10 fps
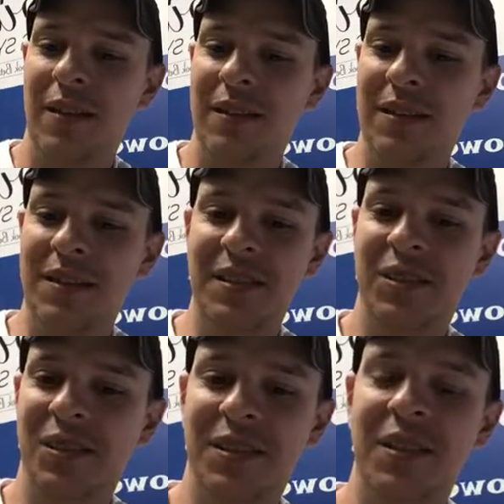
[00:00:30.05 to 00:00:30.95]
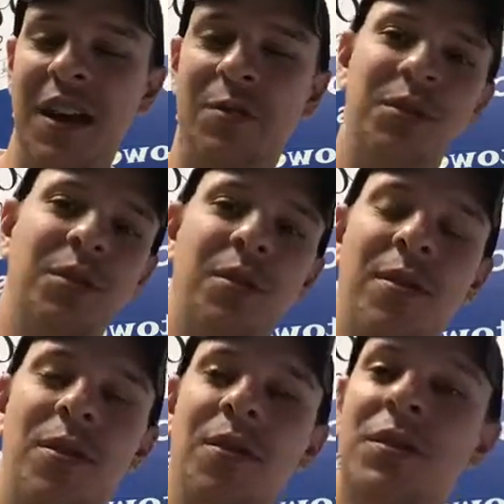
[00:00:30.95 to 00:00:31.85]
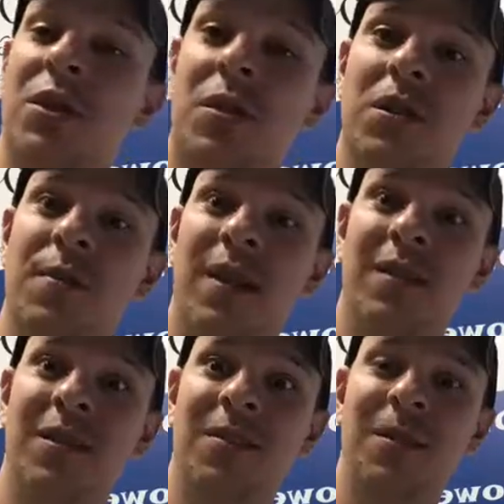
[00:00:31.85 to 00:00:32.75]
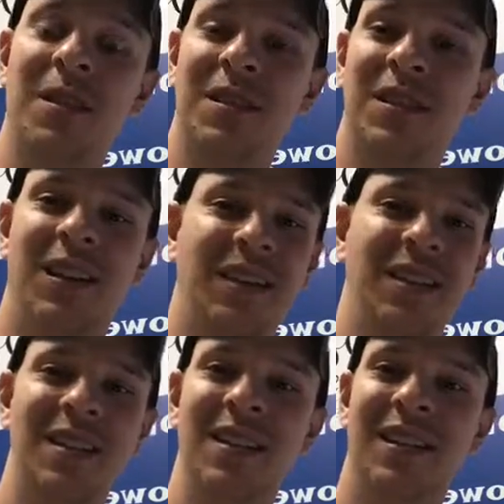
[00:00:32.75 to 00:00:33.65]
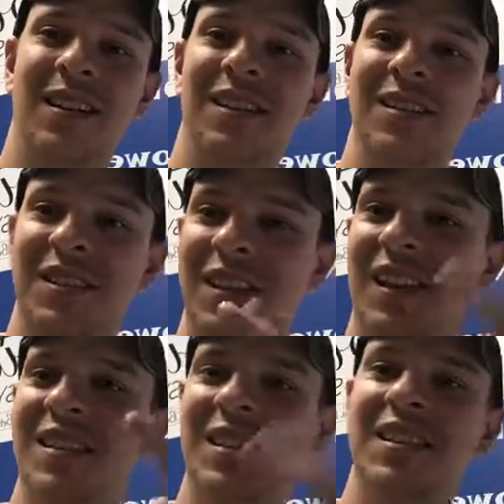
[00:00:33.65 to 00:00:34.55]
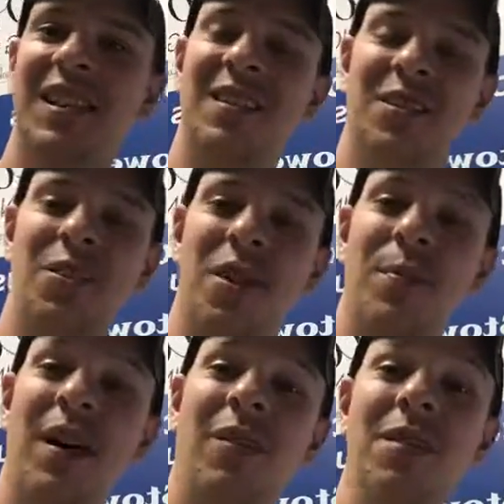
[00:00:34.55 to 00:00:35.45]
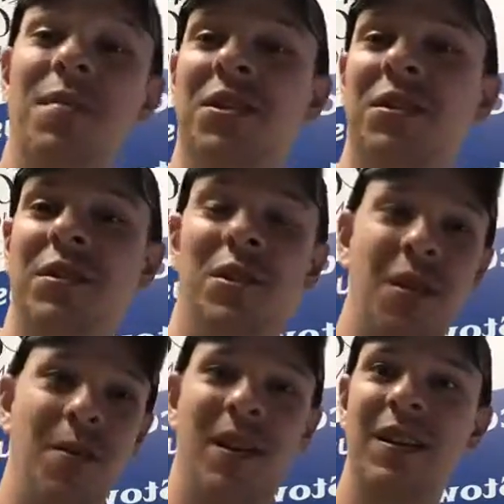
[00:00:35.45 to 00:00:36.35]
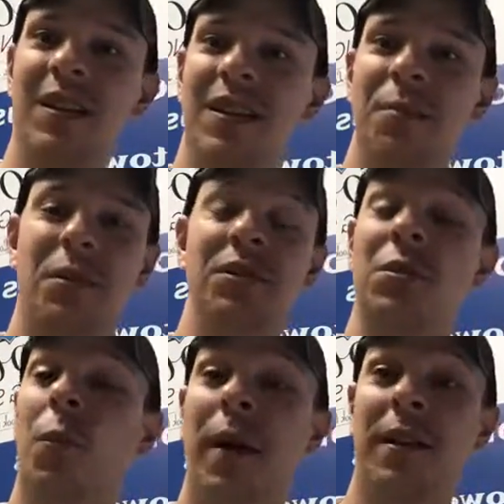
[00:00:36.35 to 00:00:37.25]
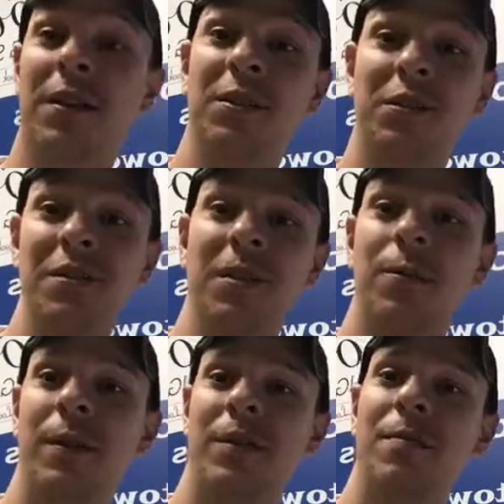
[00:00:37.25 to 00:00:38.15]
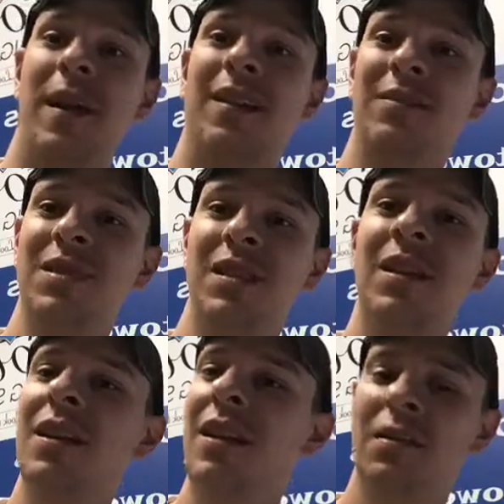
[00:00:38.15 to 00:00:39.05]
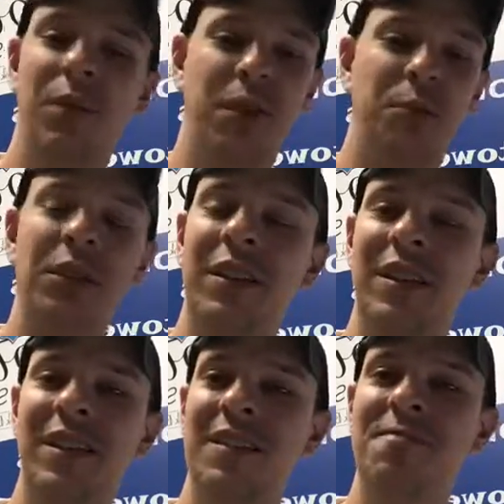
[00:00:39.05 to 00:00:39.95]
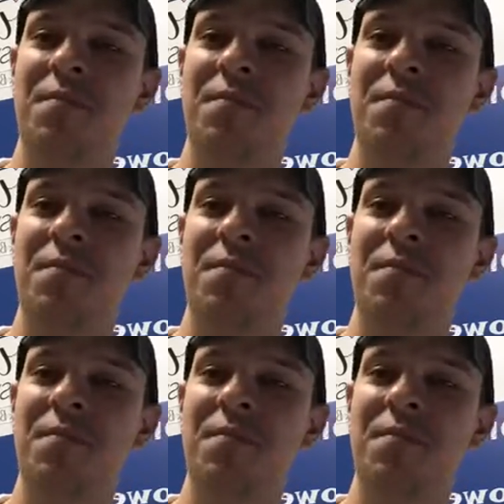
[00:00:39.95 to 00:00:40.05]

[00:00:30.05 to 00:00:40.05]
This is just never thought or talked about enough because it's not the sexiest thing to talk about. We'd much rather talk about hitting a personal record or losing 50 pounds. But really,